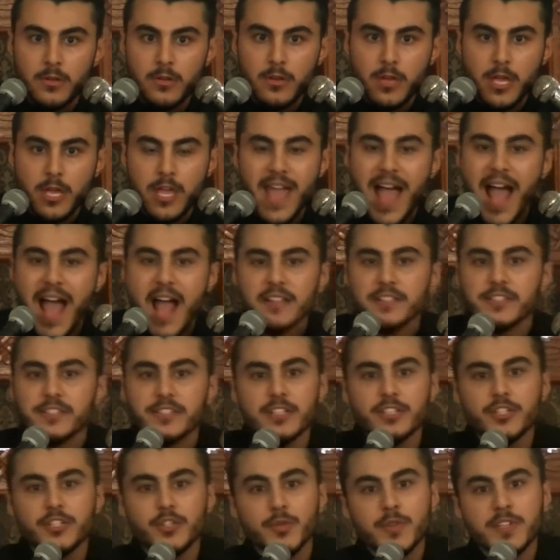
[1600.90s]
he had
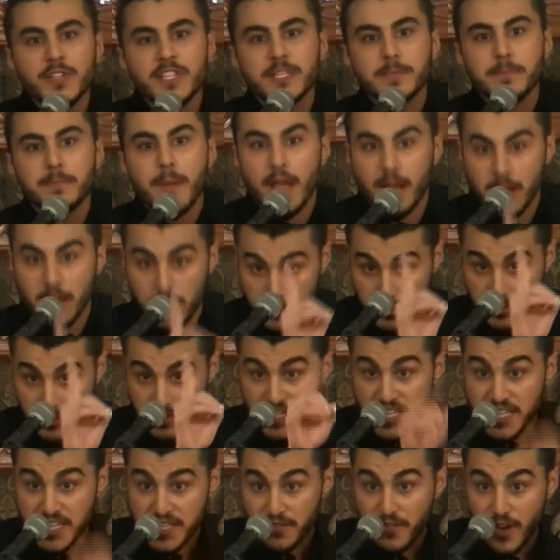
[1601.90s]
such respect.
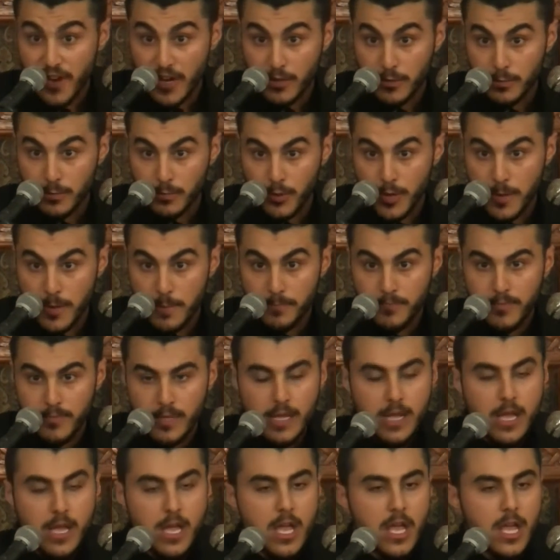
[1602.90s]
This is the vital point.
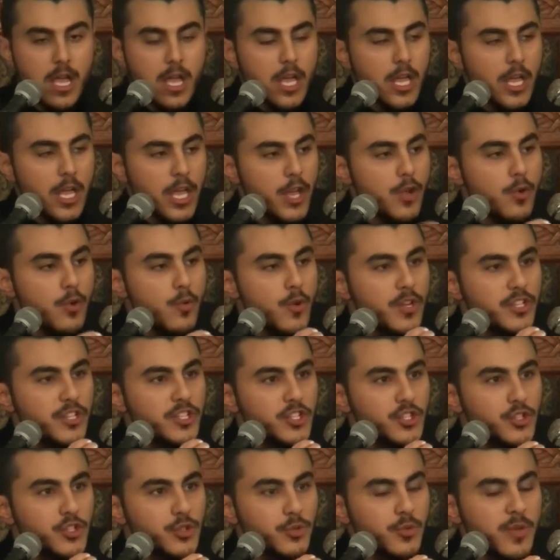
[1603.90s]
He would
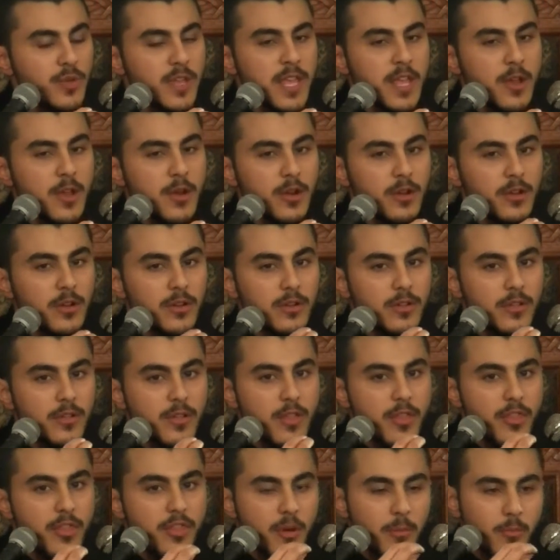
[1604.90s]
treat
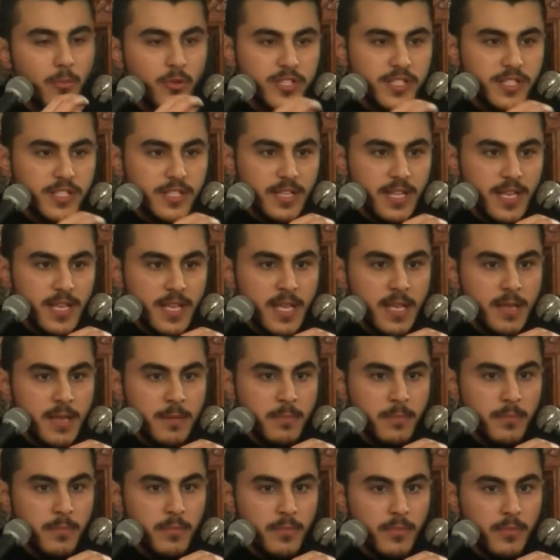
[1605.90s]
the
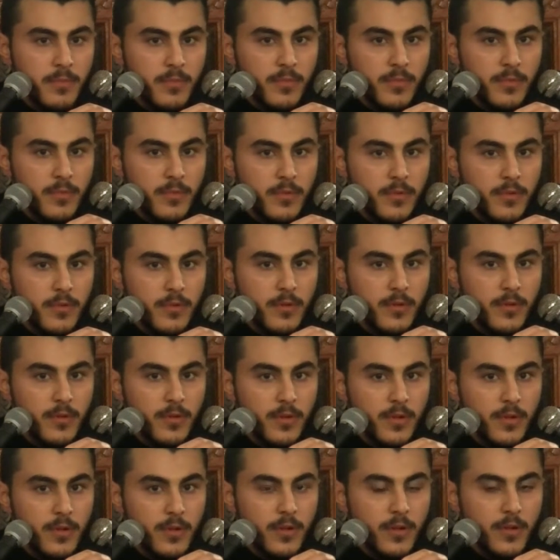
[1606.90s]
Muslim
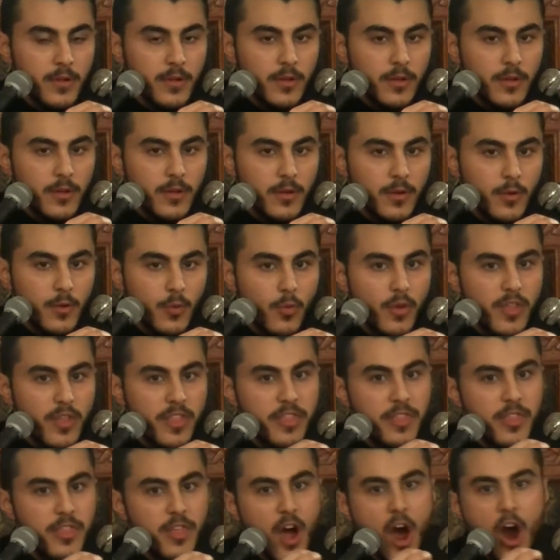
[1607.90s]

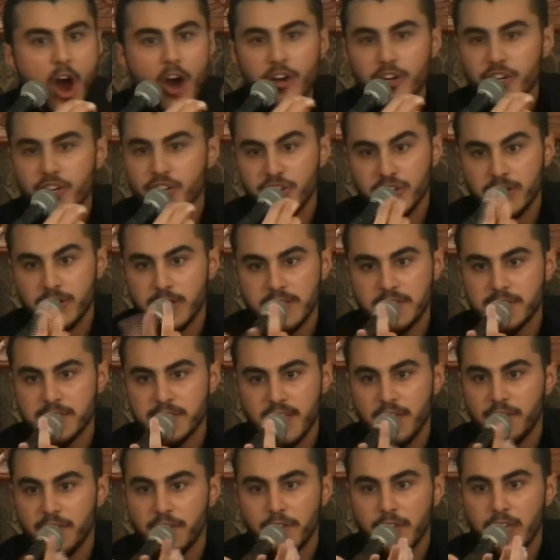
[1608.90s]
with harshness
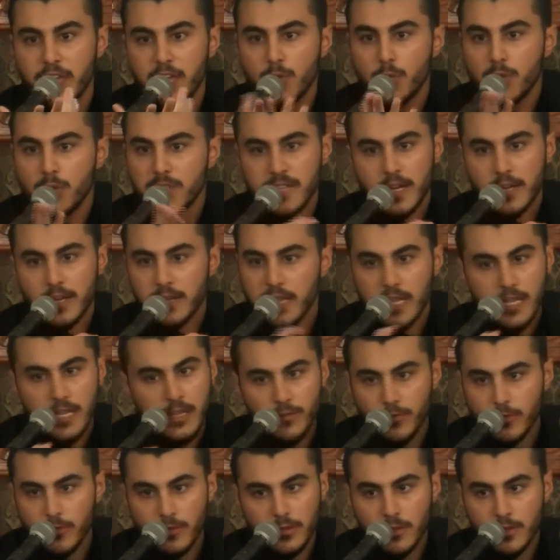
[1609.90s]
if he was on
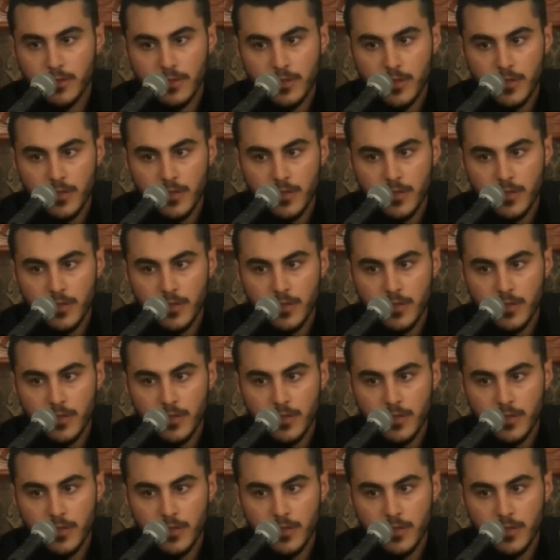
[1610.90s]
evil,